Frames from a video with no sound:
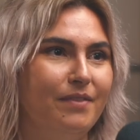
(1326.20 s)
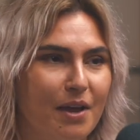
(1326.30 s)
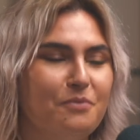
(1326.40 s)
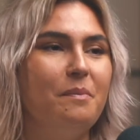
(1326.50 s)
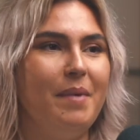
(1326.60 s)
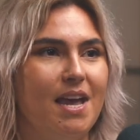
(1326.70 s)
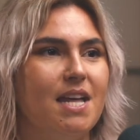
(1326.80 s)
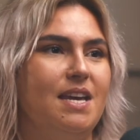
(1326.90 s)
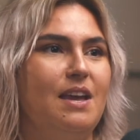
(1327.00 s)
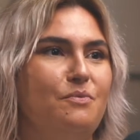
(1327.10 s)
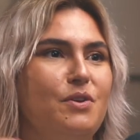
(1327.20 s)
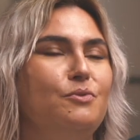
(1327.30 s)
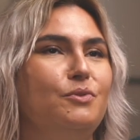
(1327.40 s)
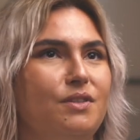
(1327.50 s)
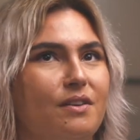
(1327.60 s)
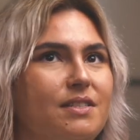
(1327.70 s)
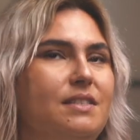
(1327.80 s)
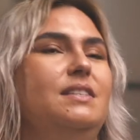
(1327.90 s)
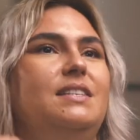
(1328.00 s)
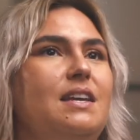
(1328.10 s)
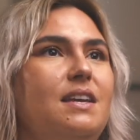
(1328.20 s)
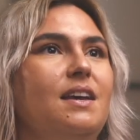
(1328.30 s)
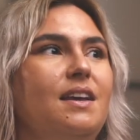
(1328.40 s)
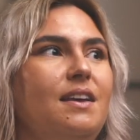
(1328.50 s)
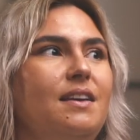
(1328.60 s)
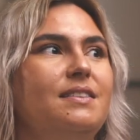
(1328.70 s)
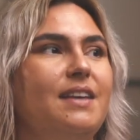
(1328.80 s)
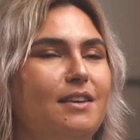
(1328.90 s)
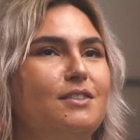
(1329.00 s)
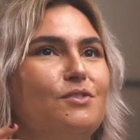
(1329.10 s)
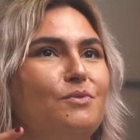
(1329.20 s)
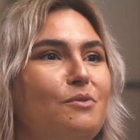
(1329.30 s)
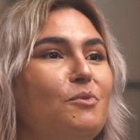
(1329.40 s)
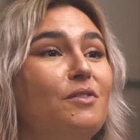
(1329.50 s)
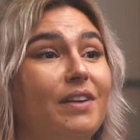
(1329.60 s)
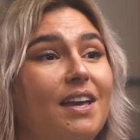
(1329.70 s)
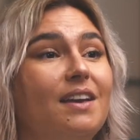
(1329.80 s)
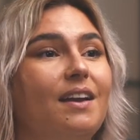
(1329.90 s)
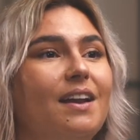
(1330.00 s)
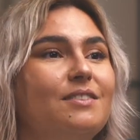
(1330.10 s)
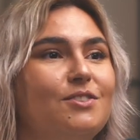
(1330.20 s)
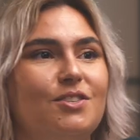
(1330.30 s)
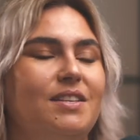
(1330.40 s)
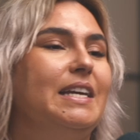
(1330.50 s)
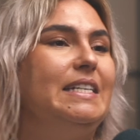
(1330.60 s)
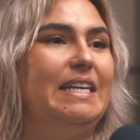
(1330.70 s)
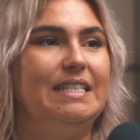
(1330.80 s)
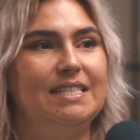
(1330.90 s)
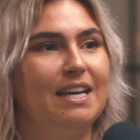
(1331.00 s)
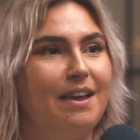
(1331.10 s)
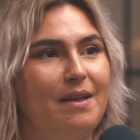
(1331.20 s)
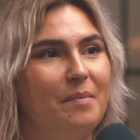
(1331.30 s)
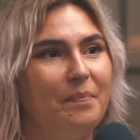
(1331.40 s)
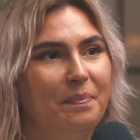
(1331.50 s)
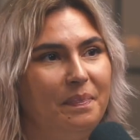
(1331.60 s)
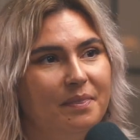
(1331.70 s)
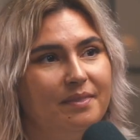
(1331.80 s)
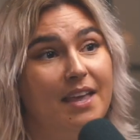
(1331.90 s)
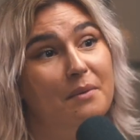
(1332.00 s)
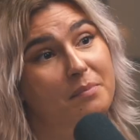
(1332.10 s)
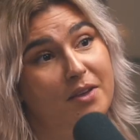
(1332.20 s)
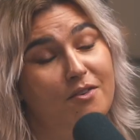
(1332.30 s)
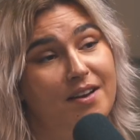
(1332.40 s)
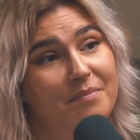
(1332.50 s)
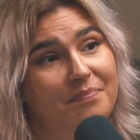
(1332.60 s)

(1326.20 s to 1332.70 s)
Like for me, I think if we all started to see sex through more of a kink lens, just like day to day, it would be great.